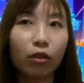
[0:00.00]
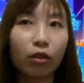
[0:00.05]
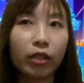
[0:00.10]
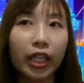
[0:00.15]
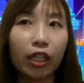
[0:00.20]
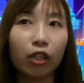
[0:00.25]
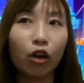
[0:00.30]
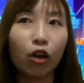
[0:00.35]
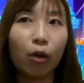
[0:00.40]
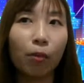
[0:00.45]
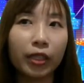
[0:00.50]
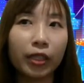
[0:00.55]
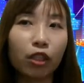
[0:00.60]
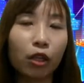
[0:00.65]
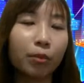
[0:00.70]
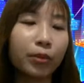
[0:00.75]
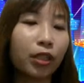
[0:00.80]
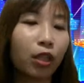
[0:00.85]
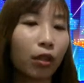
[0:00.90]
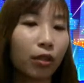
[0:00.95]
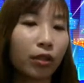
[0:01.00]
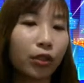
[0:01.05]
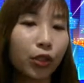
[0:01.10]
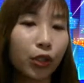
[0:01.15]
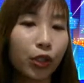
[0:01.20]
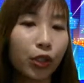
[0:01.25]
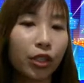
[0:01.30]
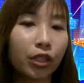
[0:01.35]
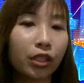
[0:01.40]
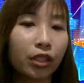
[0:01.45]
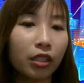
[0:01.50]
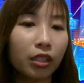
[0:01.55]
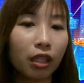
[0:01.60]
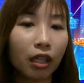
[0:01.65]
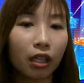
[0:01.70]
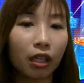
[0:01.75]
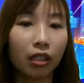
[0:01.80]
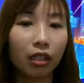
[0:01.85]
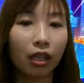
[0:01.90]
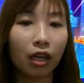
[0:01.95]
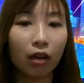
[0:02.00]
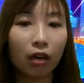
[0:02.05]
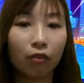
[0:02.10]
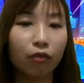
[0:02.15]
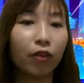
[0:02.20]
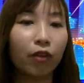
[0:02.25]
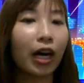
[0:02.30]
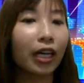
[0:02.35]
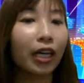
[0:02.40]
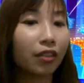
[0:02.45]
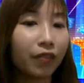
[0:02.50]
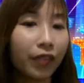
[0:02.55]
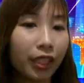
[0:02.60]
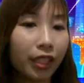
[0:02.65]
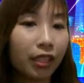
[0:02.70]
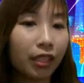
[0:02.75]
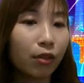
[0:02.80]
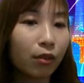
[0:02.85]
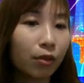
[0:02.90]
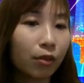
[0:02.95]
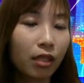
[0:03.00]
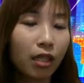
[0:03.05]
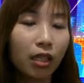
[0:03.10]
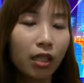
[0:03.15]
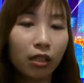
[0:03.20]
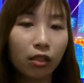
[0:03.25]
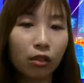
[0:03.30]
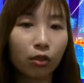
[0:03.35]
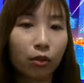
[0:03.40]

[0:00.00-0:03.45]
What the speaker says: not a common terminology out for other vehicles.